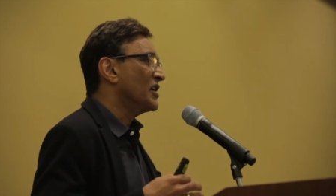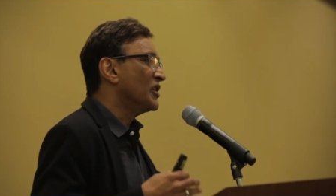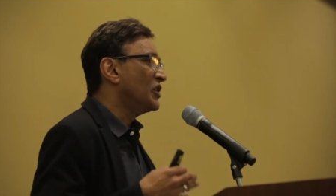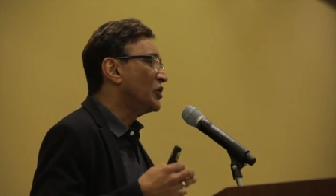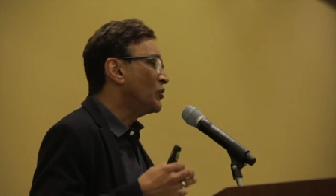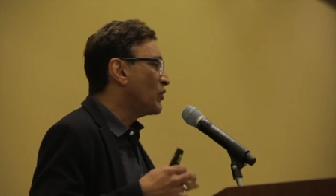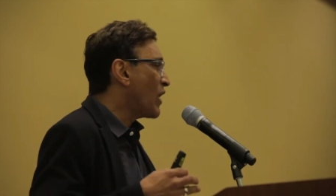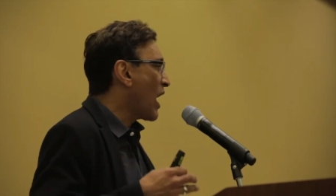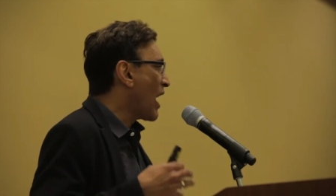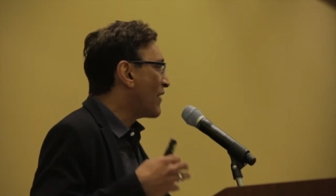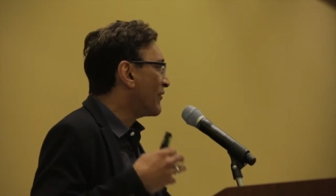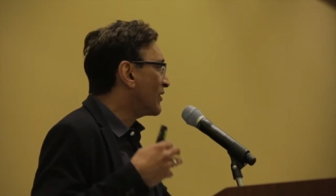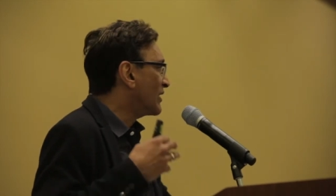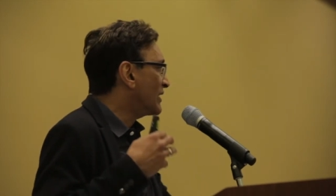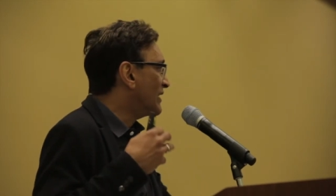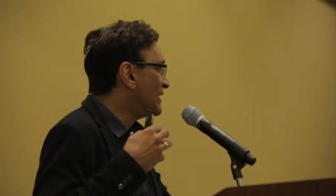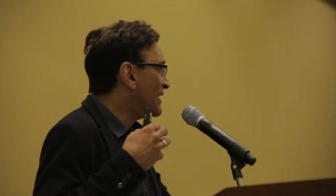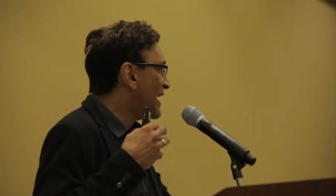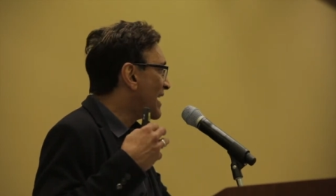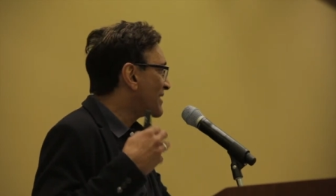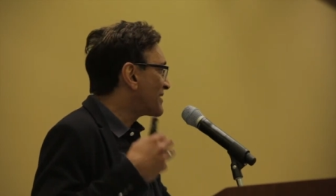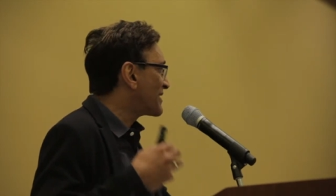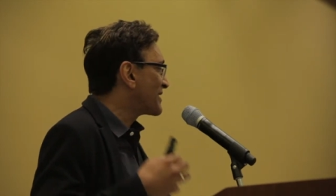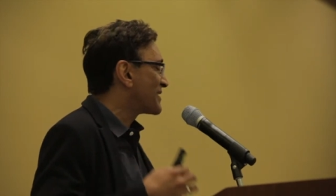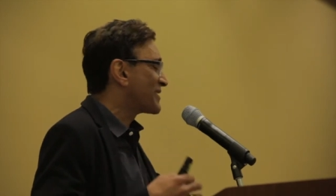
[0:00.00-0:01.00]
you have a
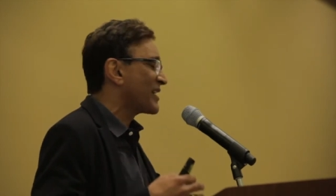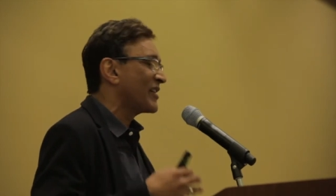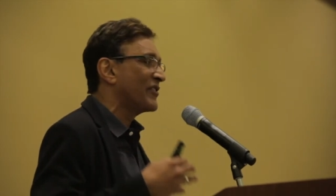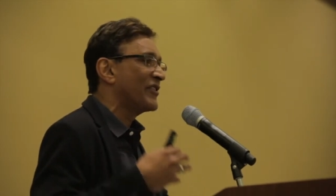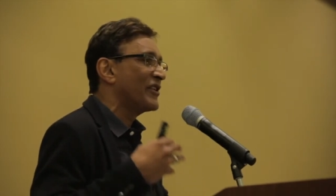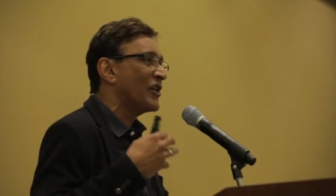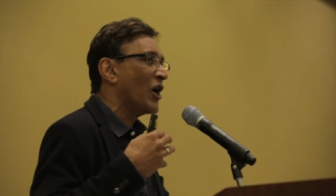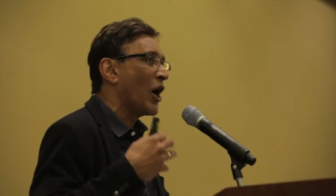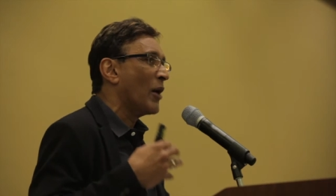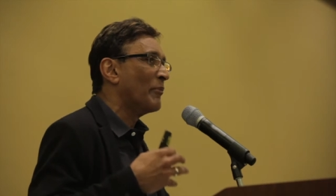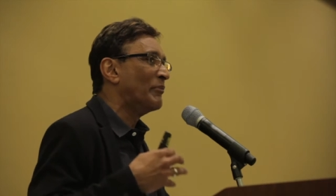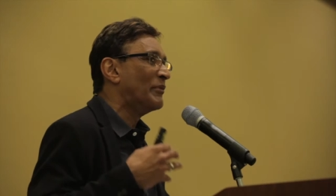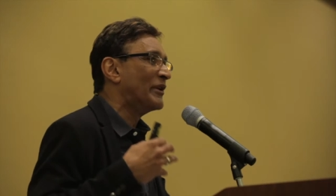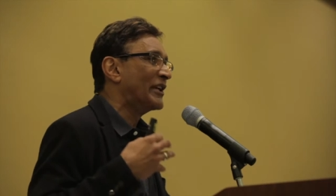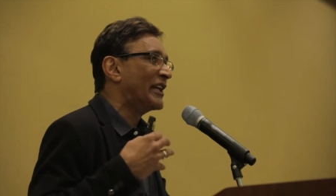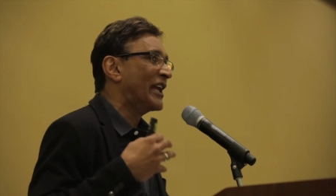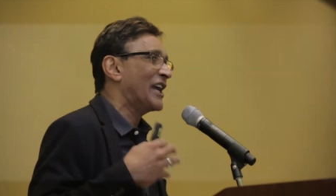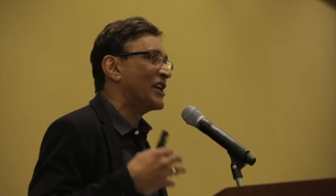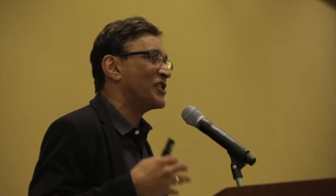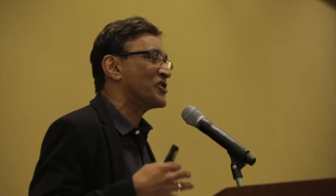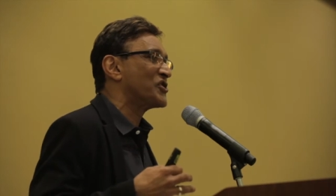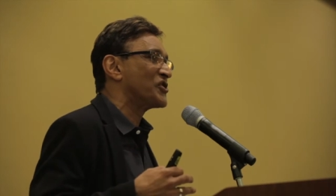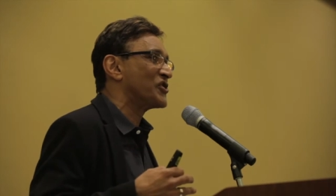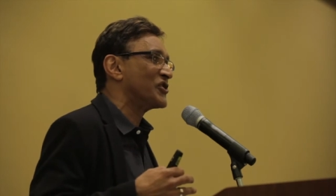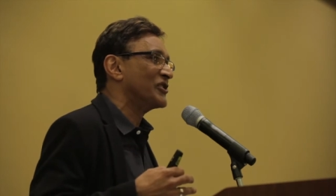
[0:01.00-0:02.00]
necessary
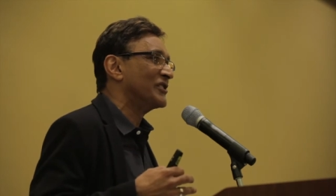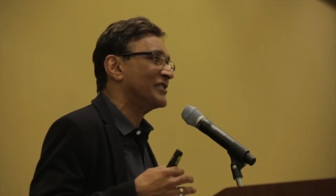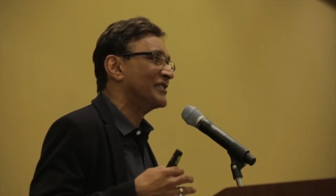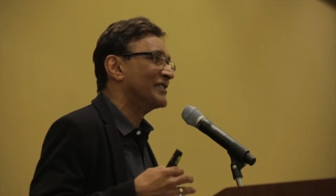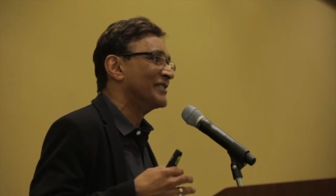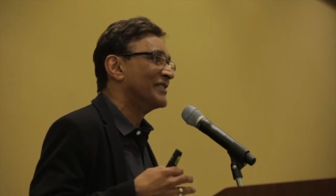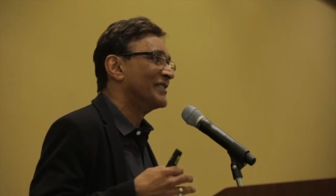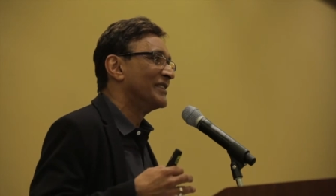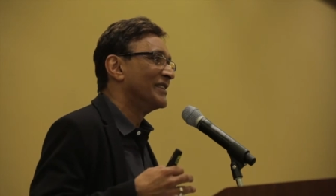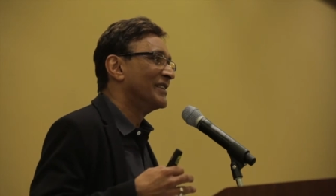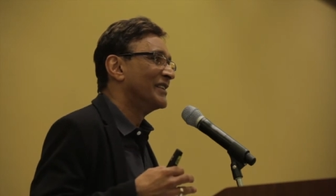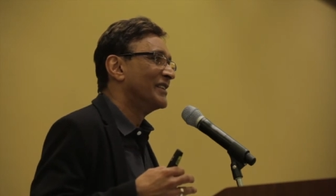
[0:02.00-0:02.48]
obligation